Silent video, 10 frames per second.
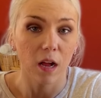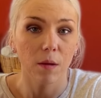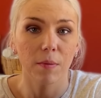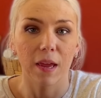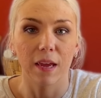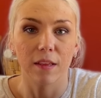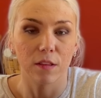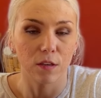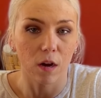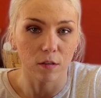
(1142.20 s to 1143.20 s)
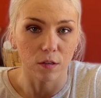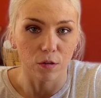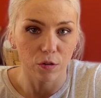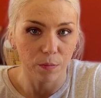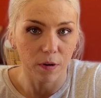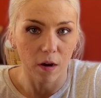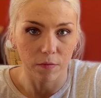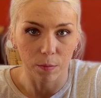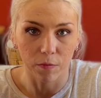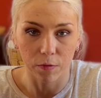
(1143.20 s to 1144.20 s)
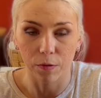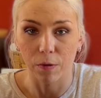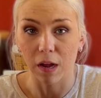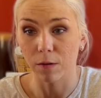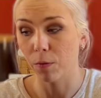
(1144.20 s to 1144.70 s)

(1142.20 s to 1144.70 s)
up, and the dogs are super comfortable for the ride.